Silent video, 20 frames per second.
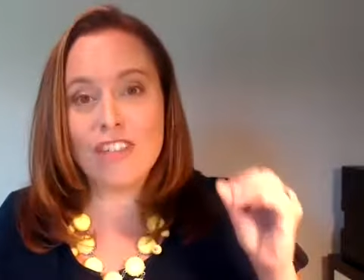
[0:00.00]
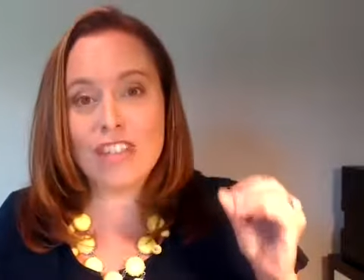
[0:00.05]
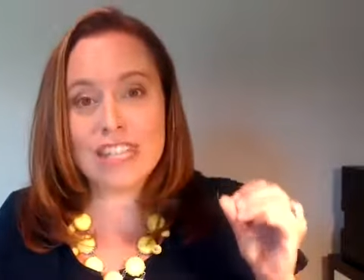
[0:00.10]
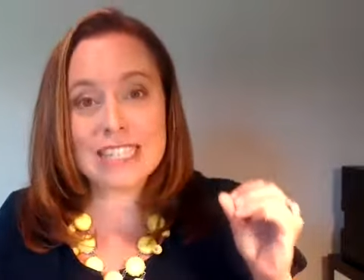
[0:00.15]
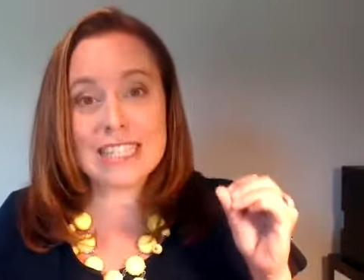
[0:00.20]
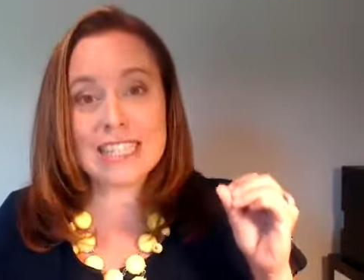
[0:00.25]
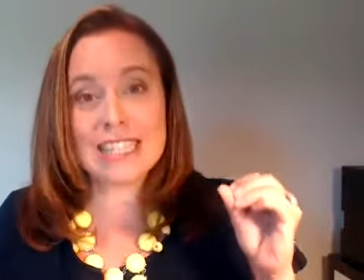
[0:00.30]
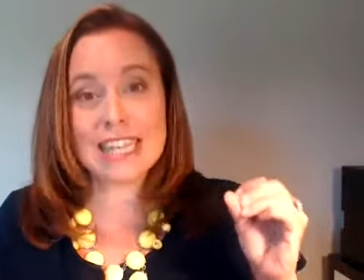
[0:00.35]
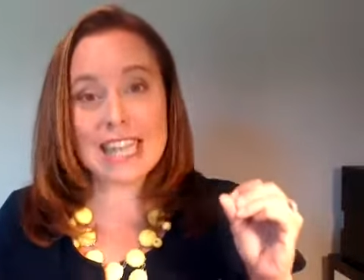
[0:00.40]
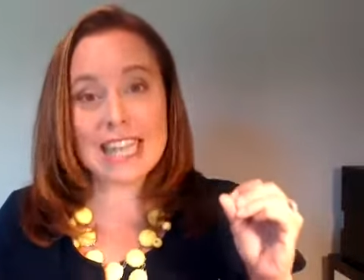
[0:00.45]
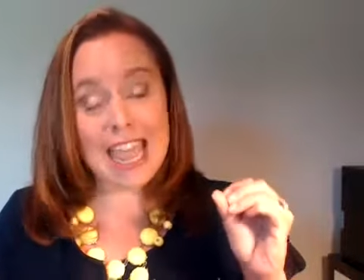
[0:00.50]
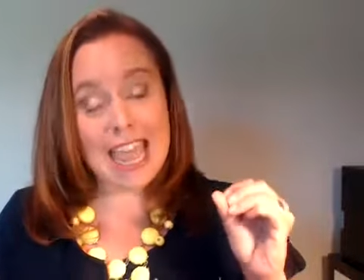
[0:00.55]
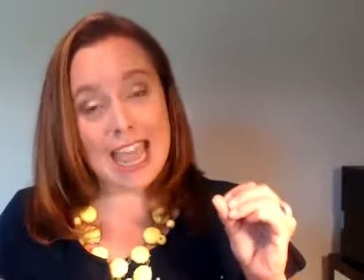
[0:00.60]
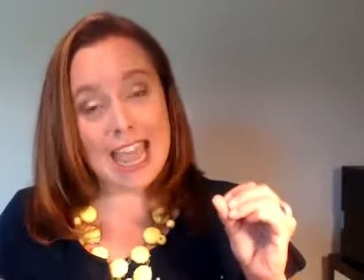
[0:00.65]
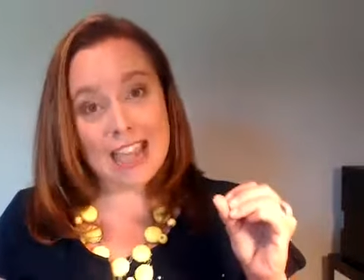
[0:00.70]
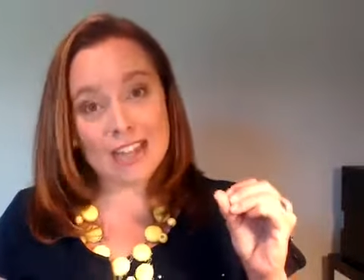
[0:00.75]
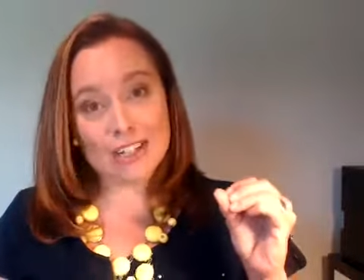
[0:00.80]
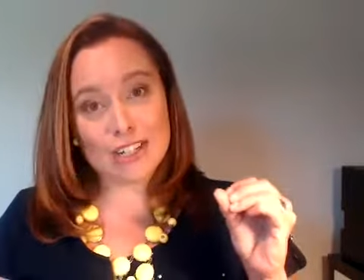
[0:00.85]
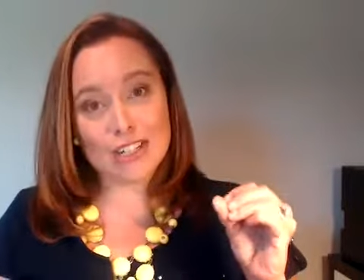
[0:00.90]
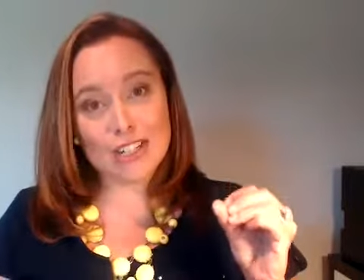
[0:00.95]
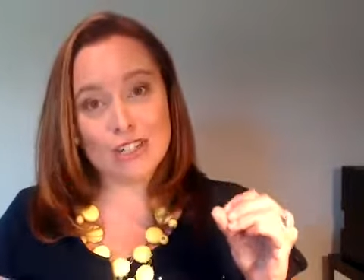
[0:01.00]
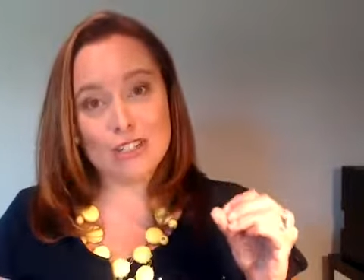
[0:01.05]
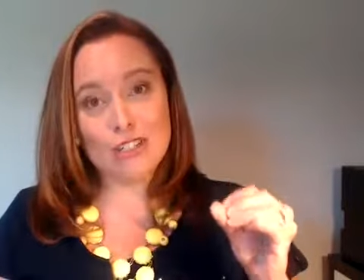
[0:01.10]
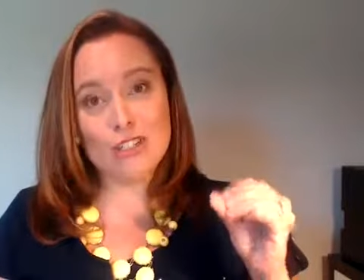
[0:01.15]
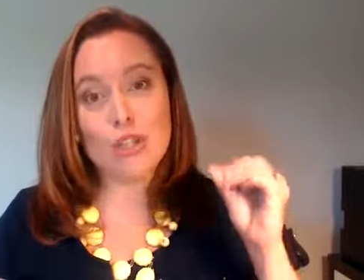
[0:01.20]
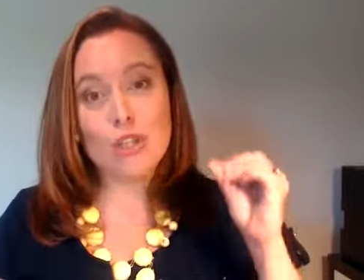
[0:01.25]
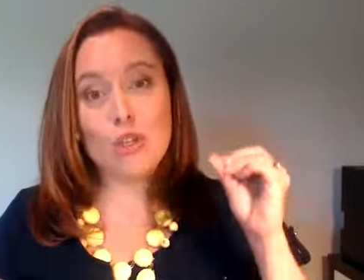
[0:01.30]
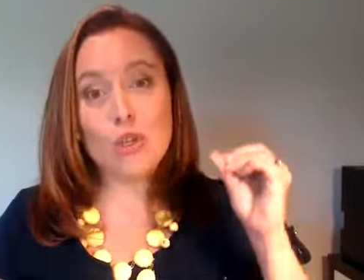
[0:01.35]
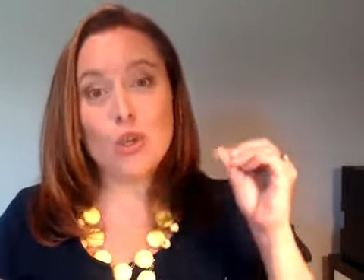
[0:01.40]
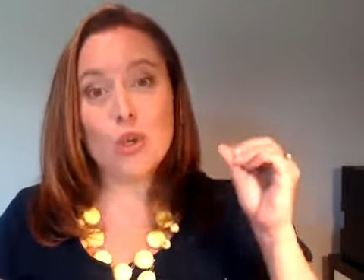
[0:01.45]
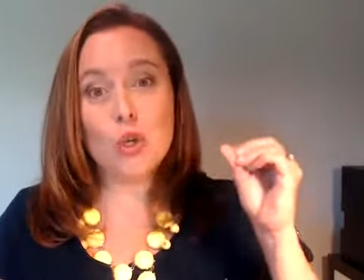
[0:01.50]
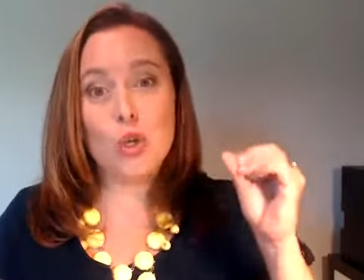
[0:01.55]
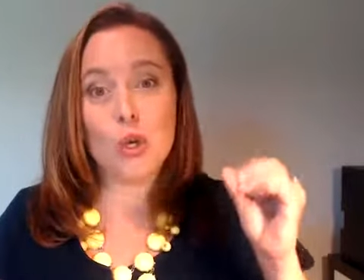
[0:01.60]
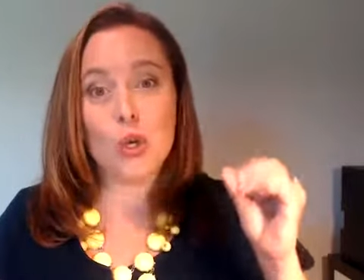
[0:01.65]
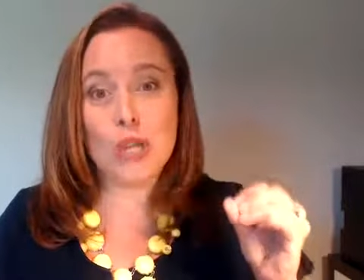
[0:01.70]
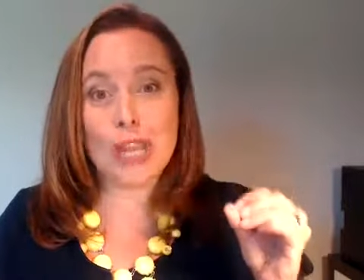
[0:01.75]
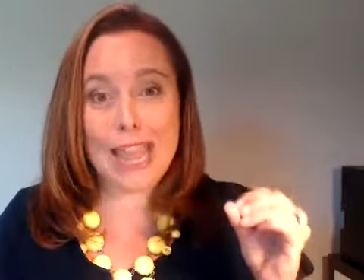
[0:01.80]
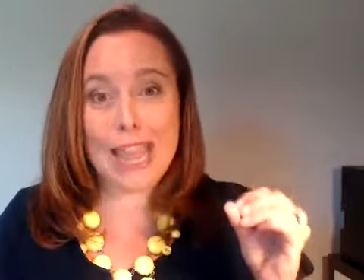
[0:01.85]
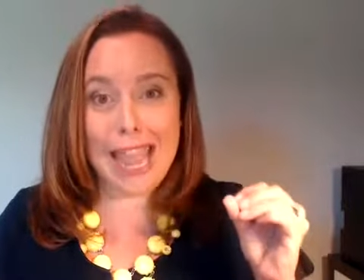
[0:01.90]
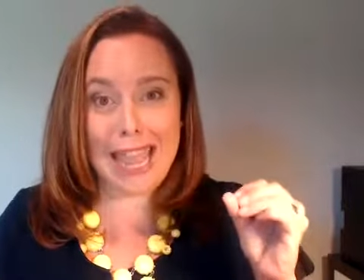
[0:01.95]
Fix the cash so you
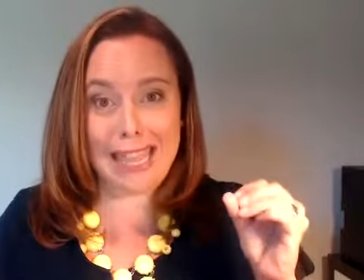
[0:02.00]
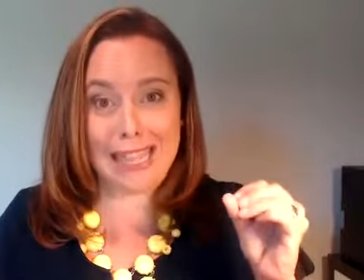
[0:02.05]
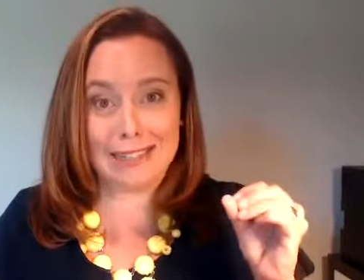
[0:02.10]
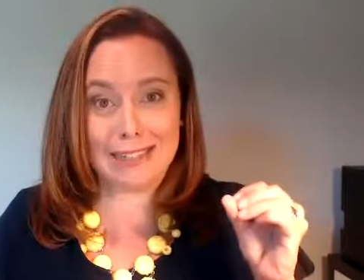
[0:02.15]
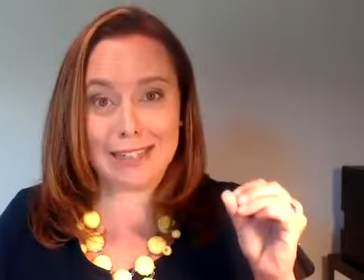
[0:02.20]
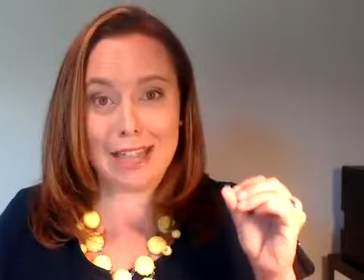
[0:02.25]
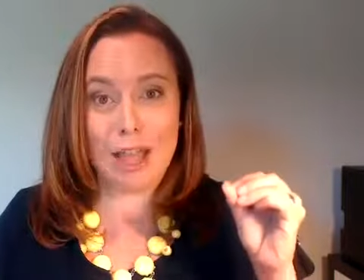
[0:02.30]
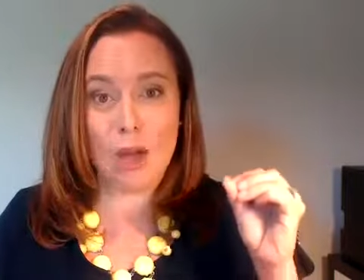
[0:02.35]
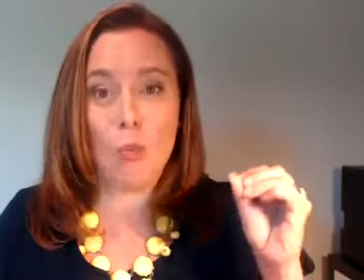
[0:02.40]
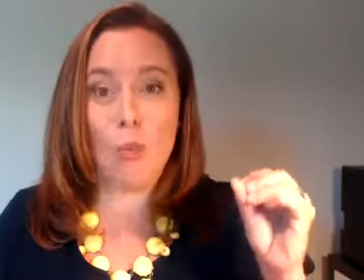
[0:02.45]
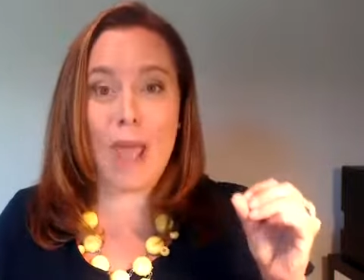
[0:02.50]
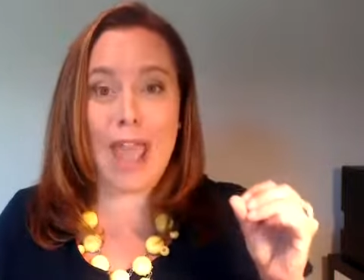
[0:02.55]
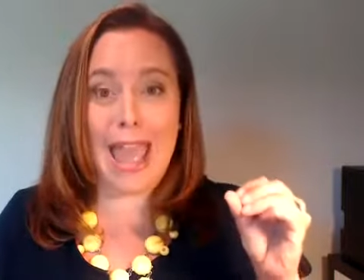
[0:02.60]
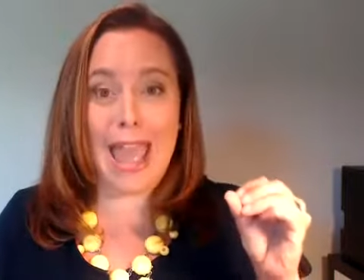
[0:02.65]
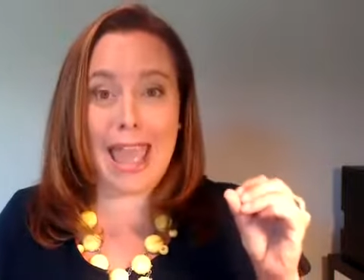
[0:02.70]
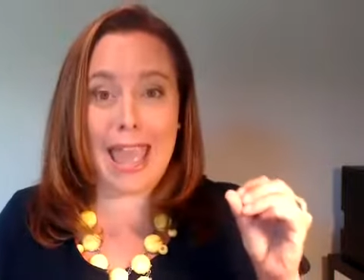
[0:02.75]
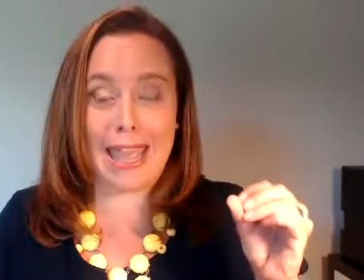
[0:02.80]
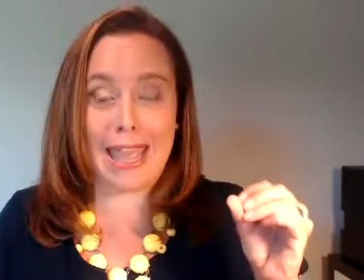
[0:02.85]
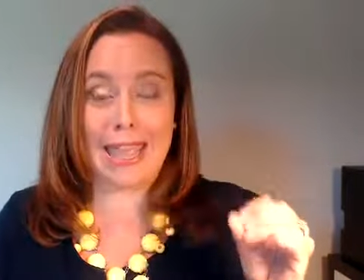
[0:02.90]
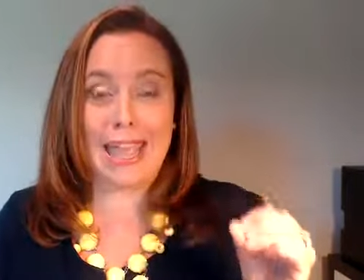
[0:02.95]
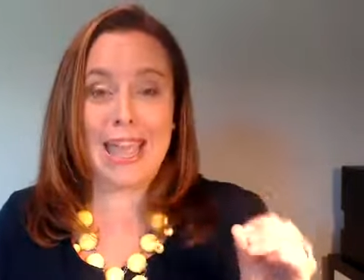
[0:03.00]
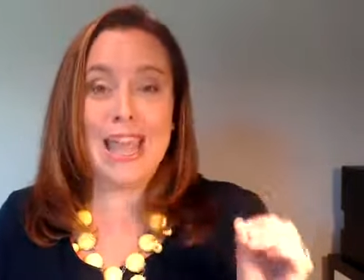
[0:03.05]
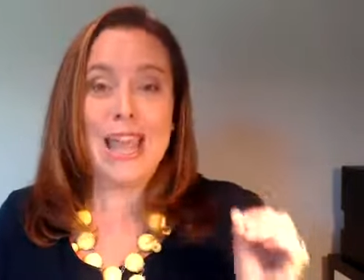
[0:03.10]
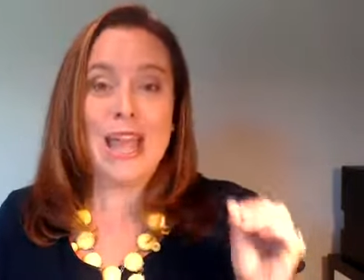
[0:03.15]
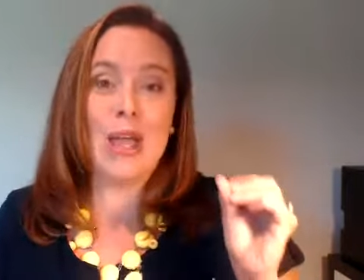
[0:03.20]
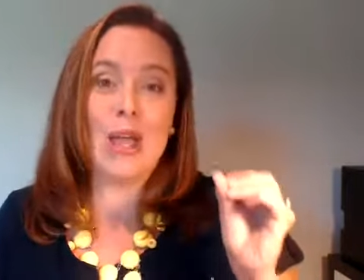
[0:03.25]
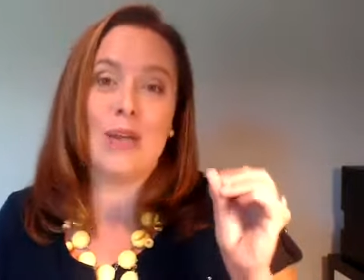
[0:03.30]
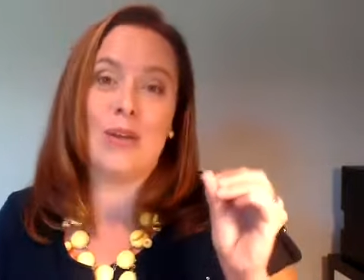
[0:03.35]
create a way